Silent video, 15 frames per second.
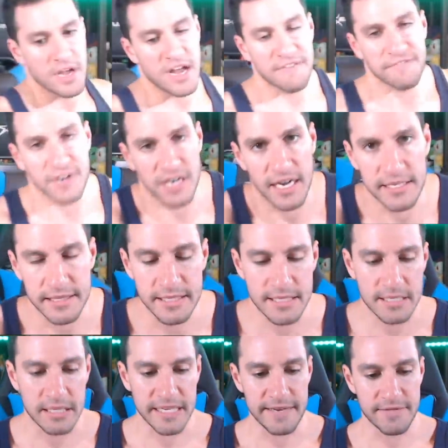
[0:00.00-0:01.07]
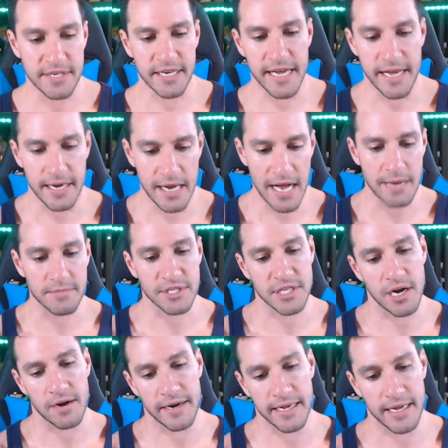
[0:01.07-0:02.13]
I forgot the sleeves again. I'm
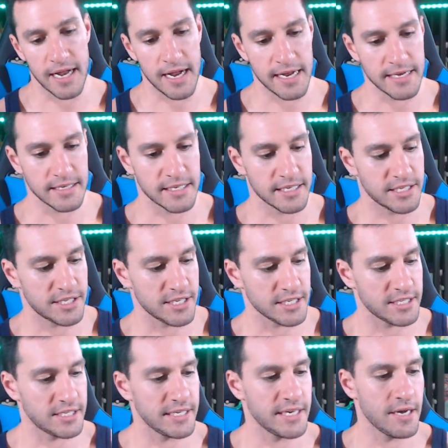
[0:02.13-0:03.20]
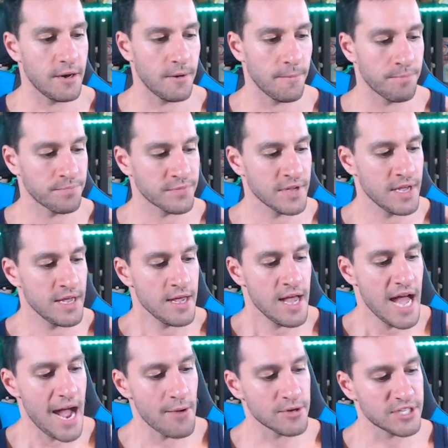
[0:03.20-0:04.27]
sorry, guys. It's just you know,
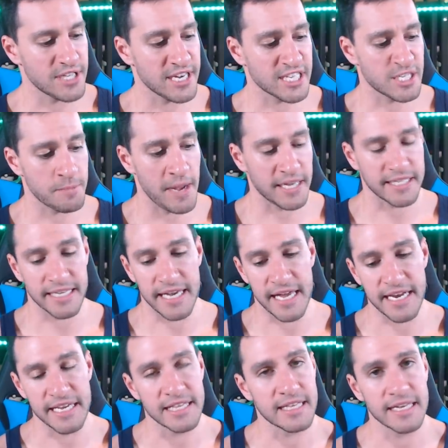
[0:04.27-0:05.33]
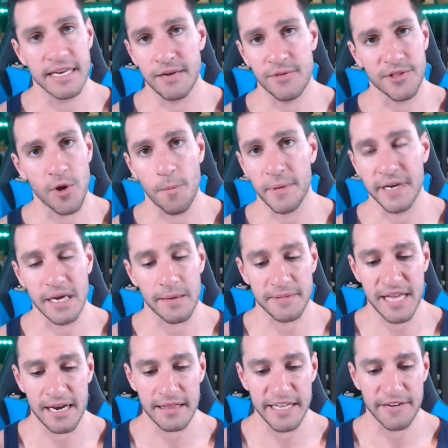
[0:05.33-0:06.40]
I wasn't expecting anything with opening up
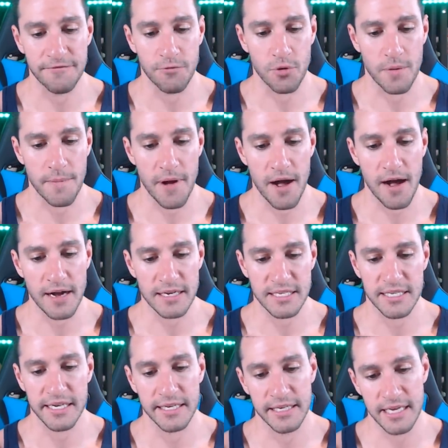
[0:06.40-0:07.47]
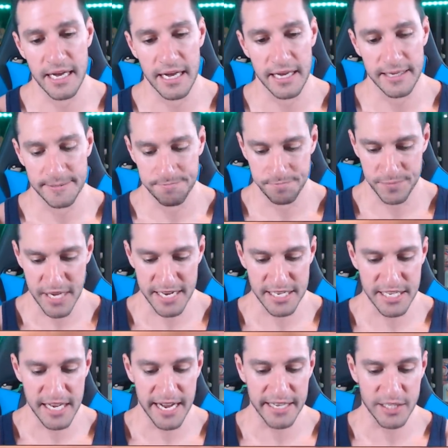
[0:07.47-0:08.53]
that Elite Four box, and uh, I
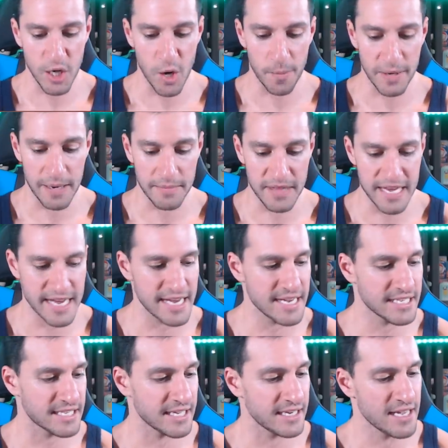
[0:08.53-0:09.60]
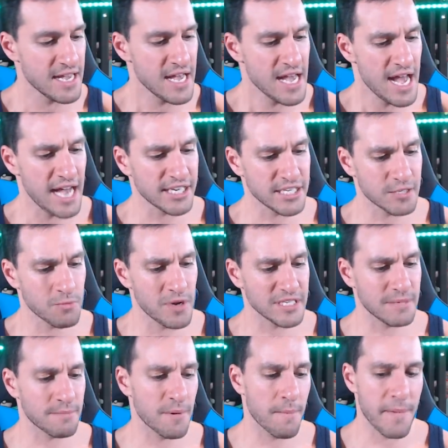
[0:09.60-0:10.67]
decided to open up these, and I just
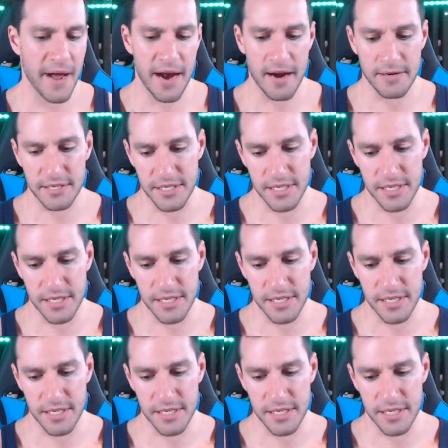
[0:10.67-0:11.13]
wasn't prepared.